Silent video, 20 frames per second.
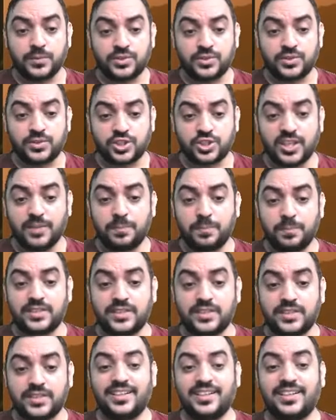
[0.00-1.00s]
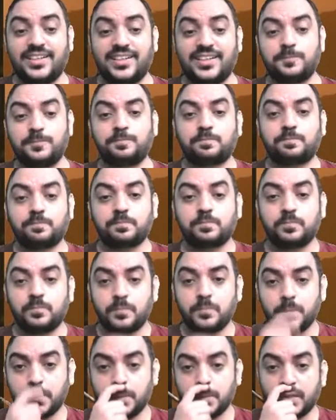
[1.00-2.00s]
60%
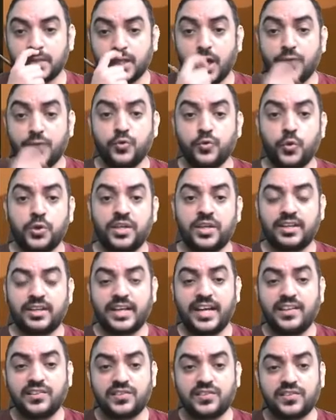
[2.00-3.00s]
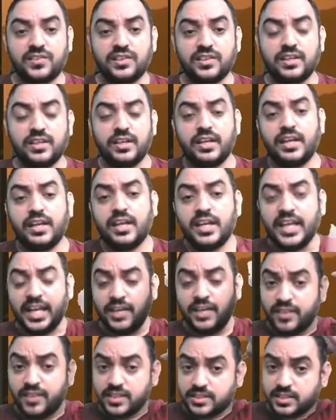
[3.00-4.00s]
of the voting rights.
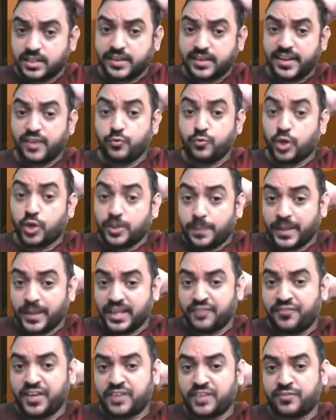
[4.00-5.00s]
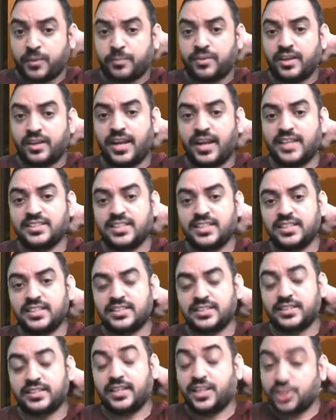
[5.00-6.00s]
Investor A would benefit from realizing the
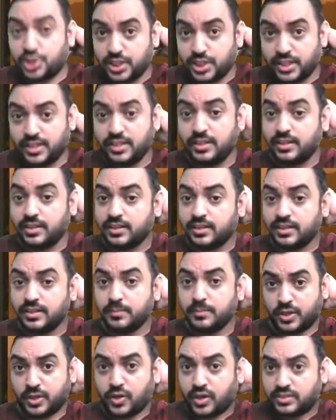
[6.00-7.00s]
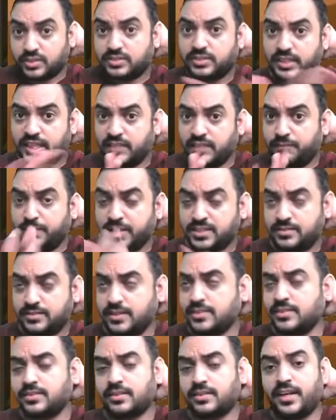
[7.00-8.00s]
synergy because in
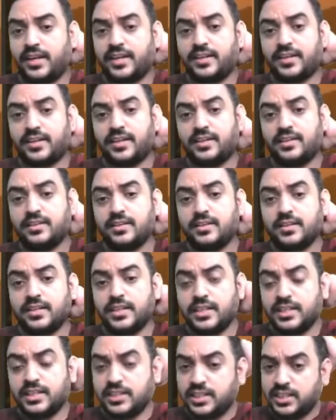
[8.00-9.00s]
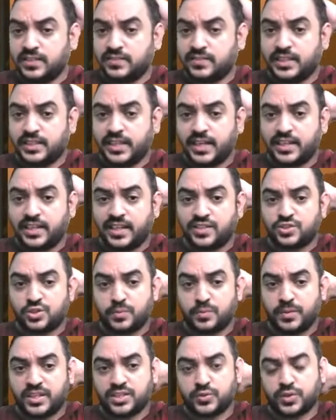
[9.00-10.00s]
business is related. If the debt
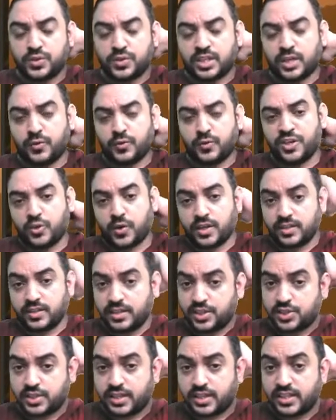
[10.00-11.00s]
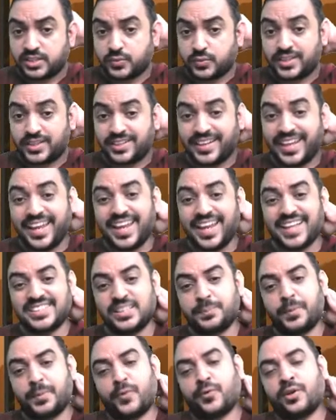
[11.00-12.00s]
instruments were converted to ordinary shares, whether A has
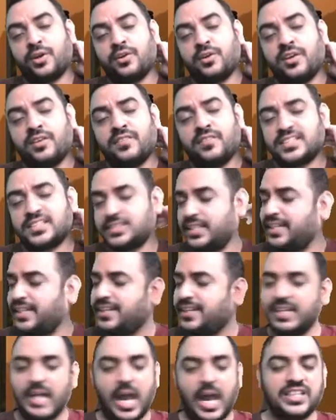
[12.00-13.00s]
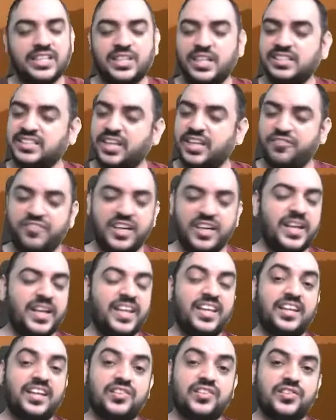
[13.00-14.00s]
the power or investee, answer is
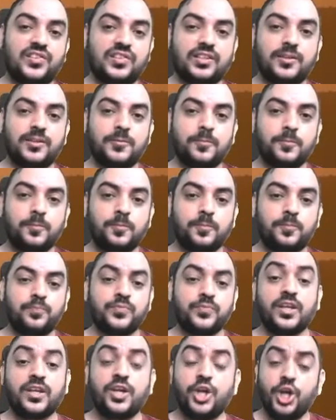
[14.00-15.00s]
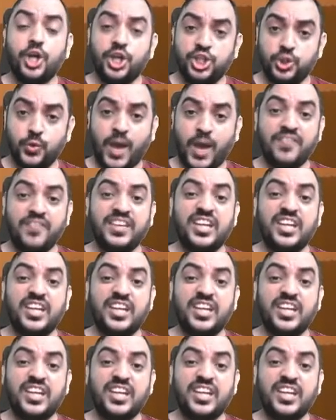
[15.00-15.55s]
definitely yes. You have